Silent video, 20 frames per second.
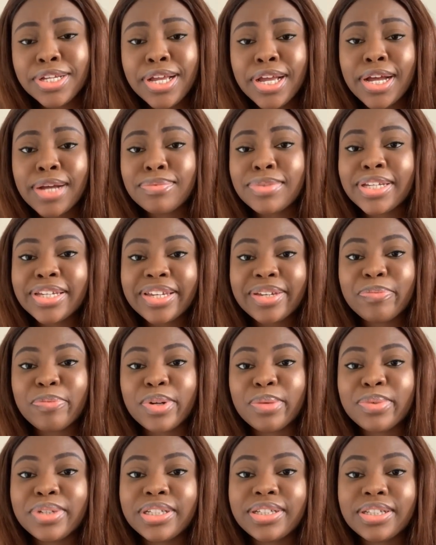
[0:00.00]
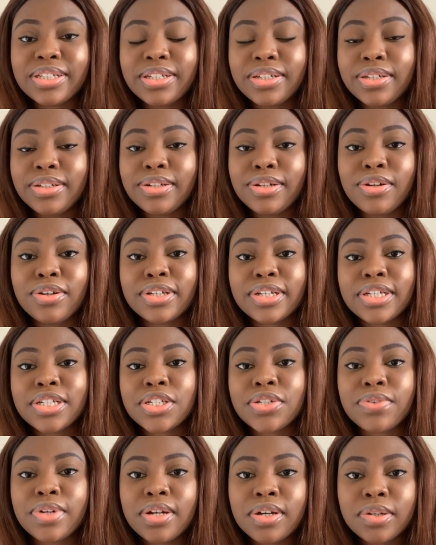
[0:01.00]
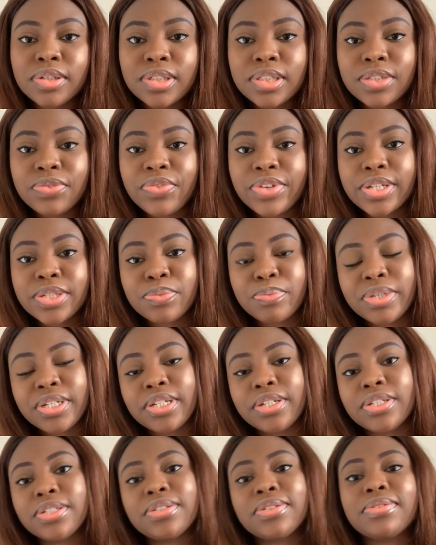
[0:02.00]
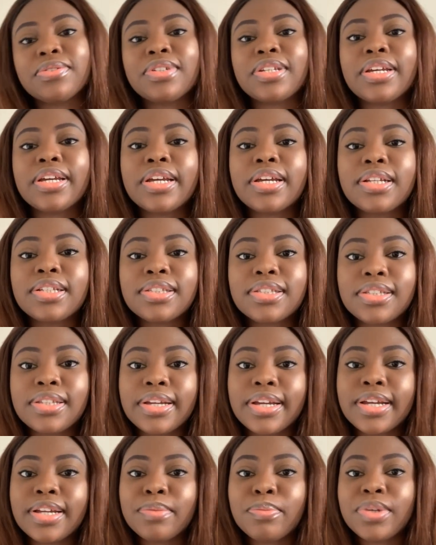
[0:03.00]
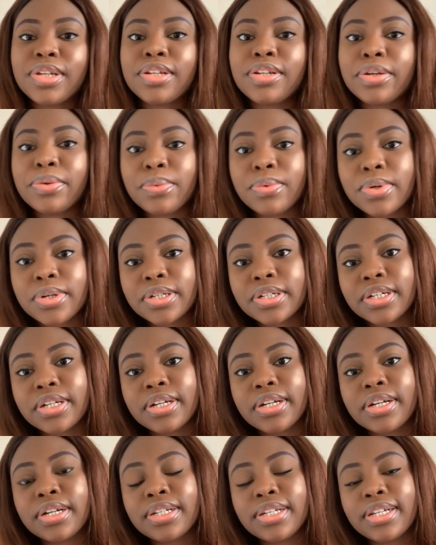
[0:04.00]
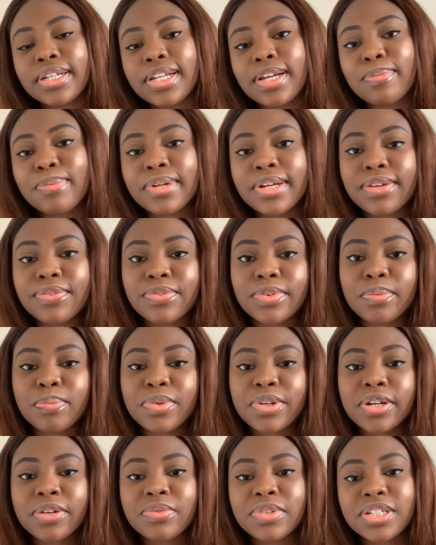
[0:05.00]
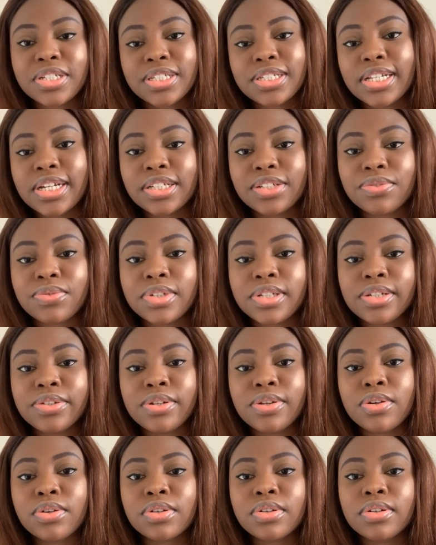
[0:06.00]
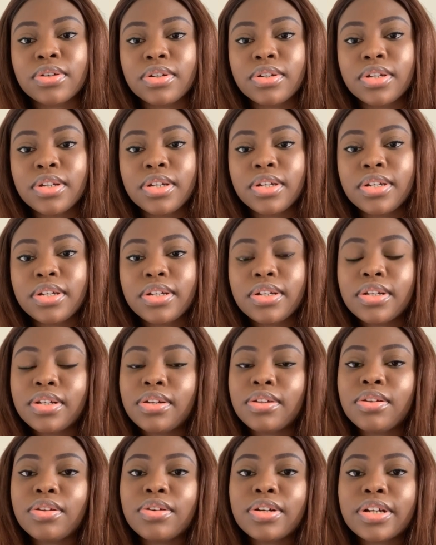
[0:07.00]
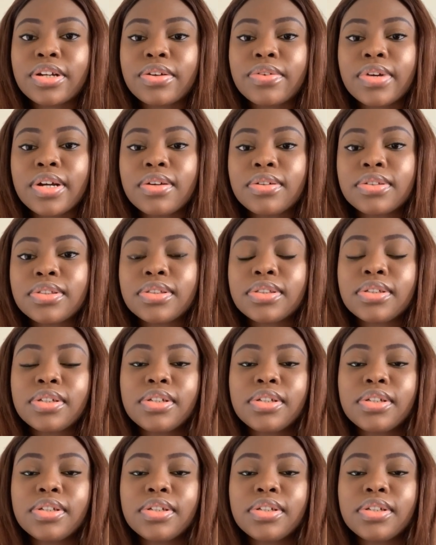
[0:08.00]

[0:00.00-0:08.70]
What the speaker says: I'm taking probably the longest route, first being a student, then being a worker, then applying for PR, which is like the really longer route.